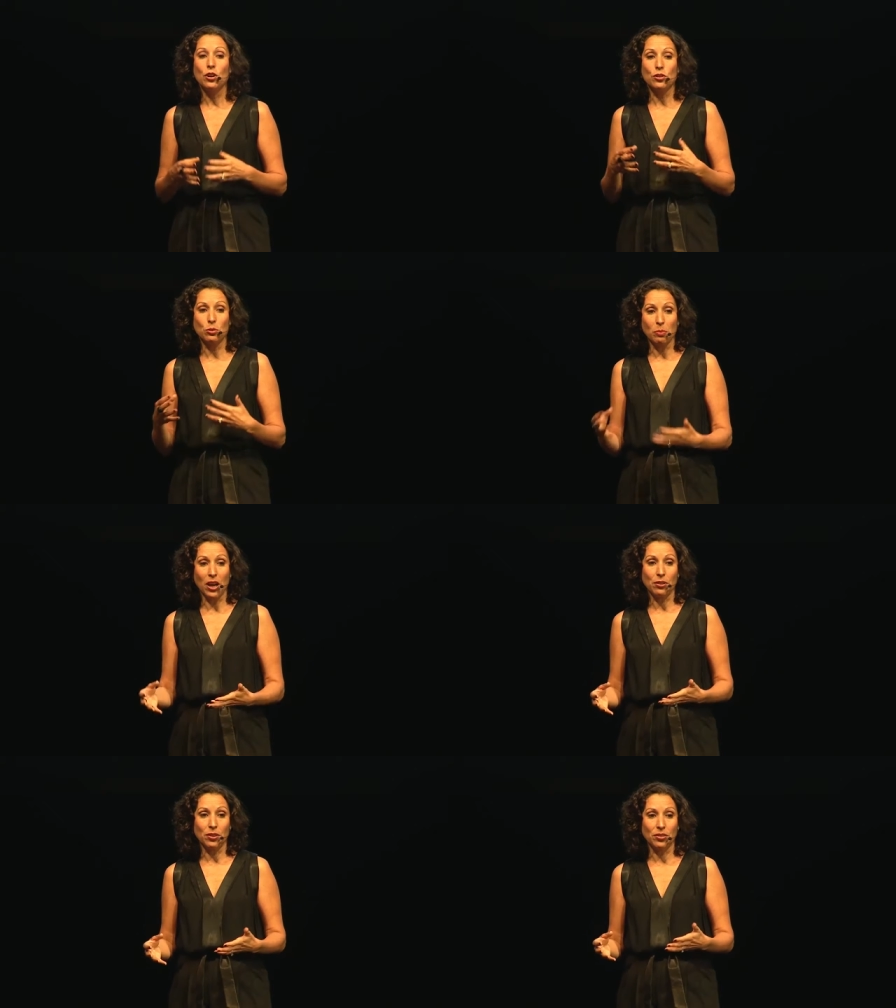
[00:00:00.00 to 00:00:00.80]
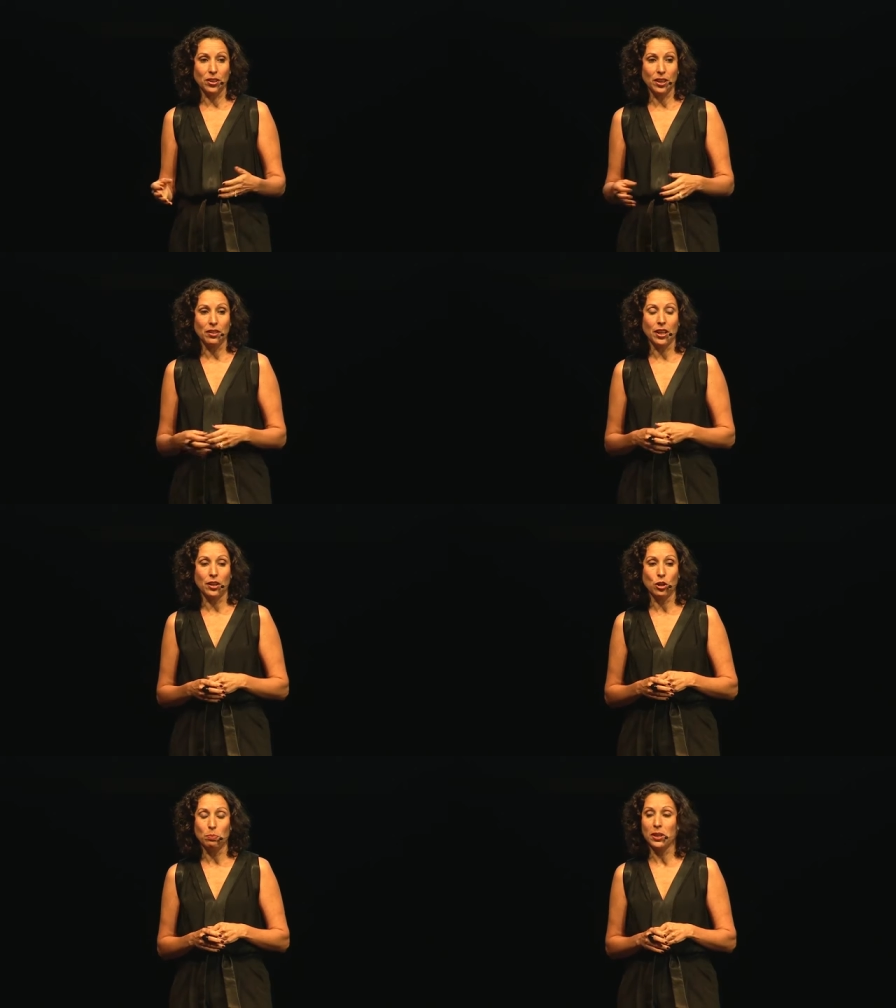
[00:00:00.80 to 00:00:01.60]
Democracy that
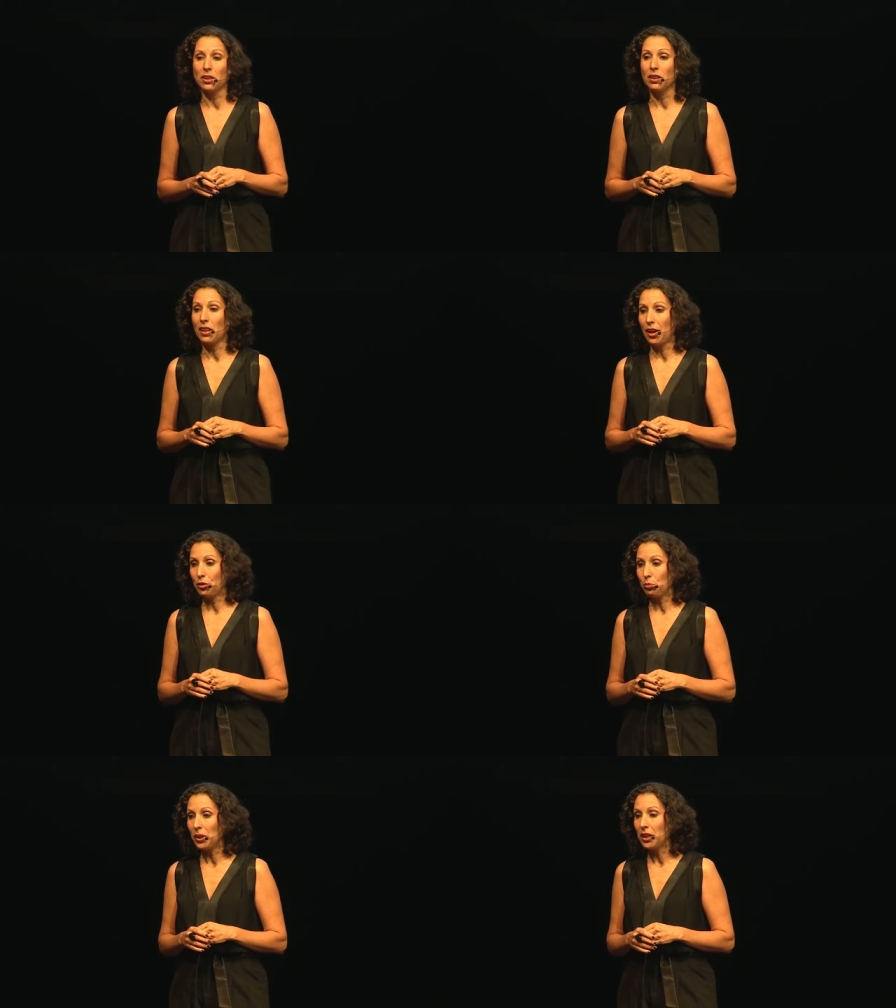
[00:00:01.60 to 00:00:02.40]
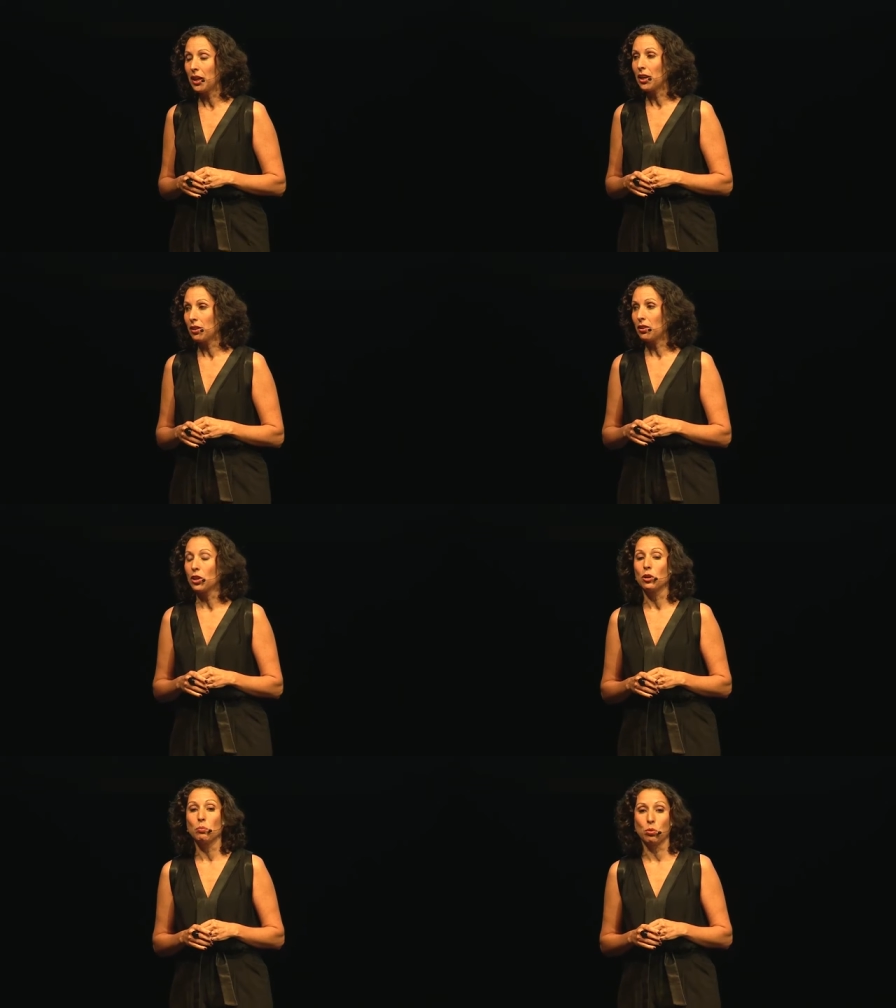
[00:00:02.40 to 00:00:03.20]
opened last week at
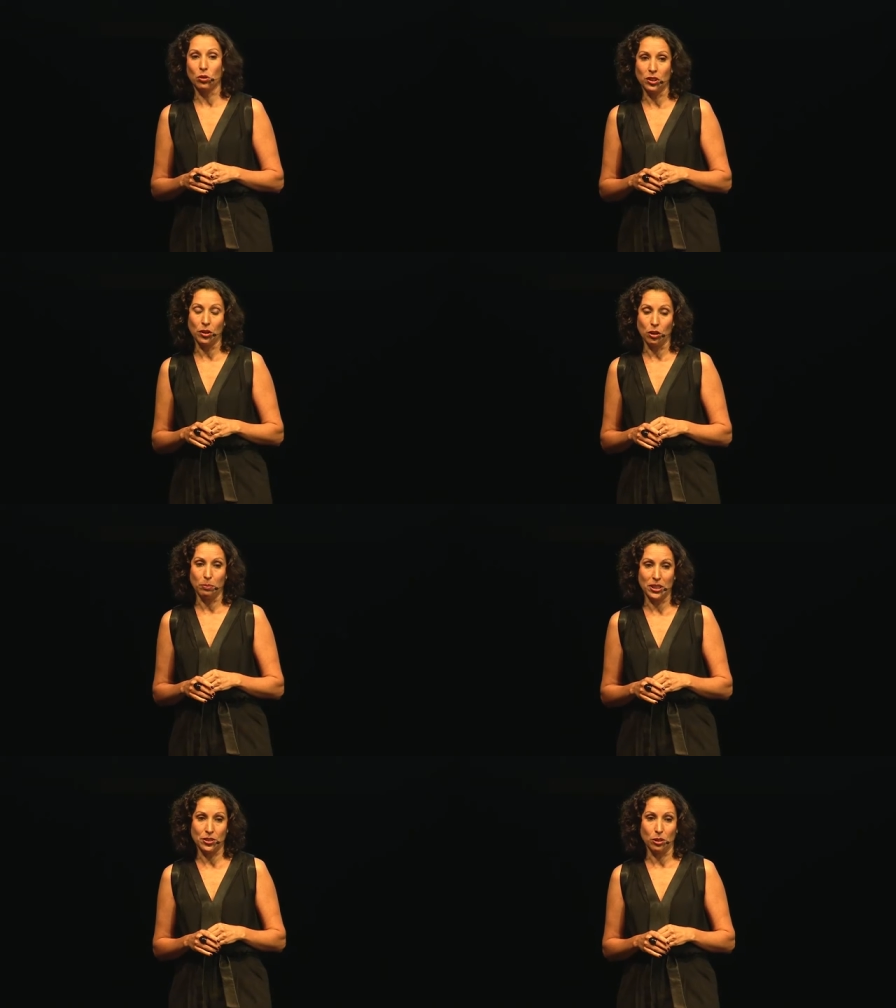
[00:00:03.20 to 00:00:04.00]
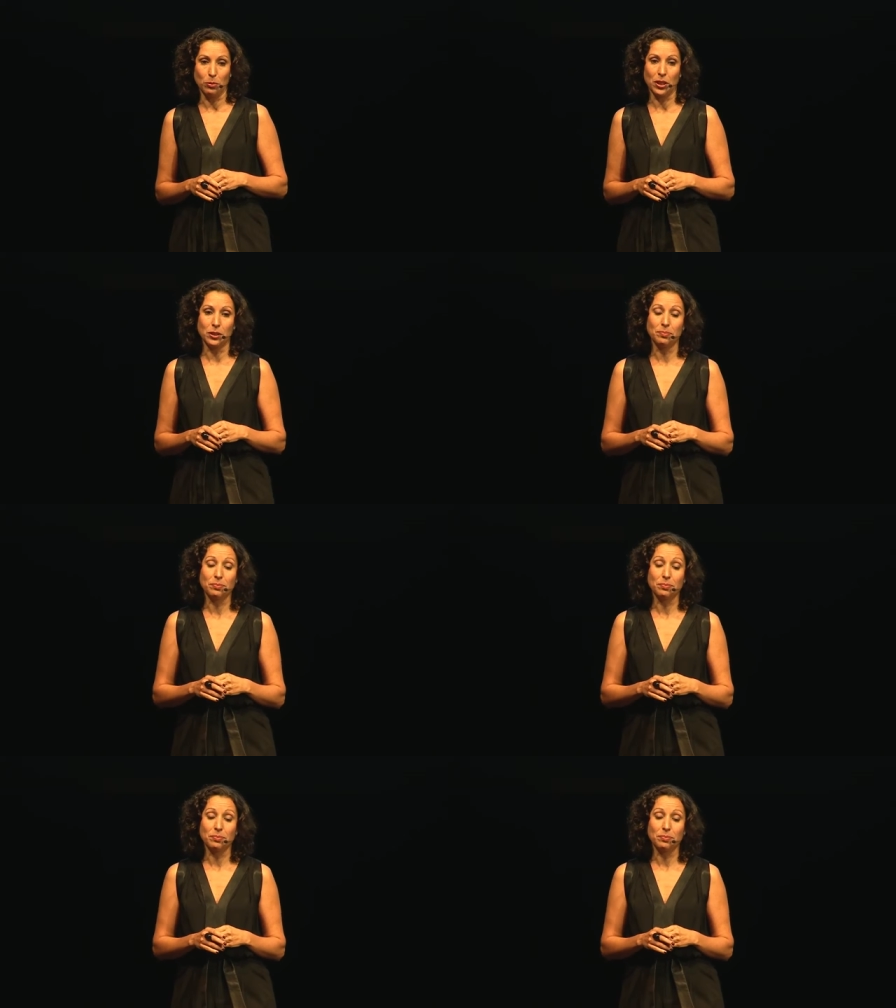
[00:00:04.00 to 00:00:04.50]
the Brooklyn Army Terminal.